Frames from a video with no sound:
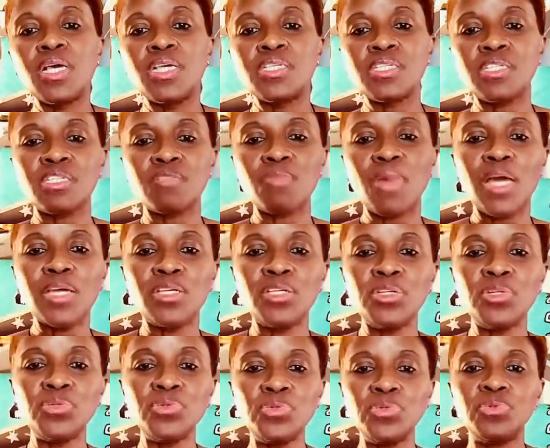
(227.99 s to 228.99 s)
This is my
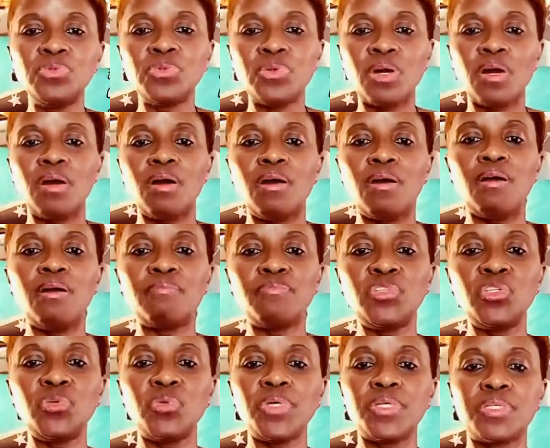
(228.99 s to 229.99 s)
new, um,
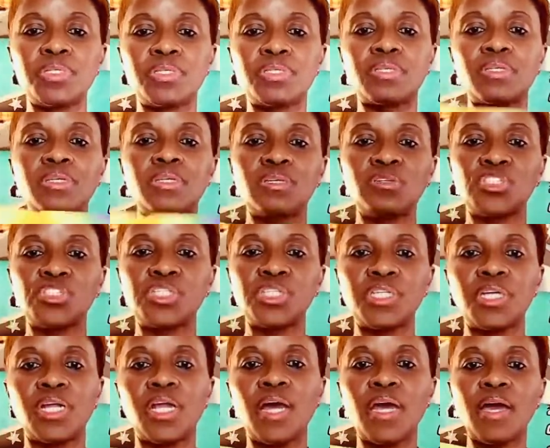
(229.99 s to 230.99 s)
newest cushion
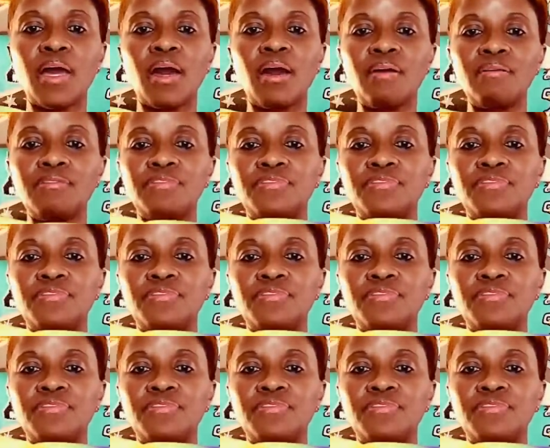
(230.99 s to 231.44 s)
that I have.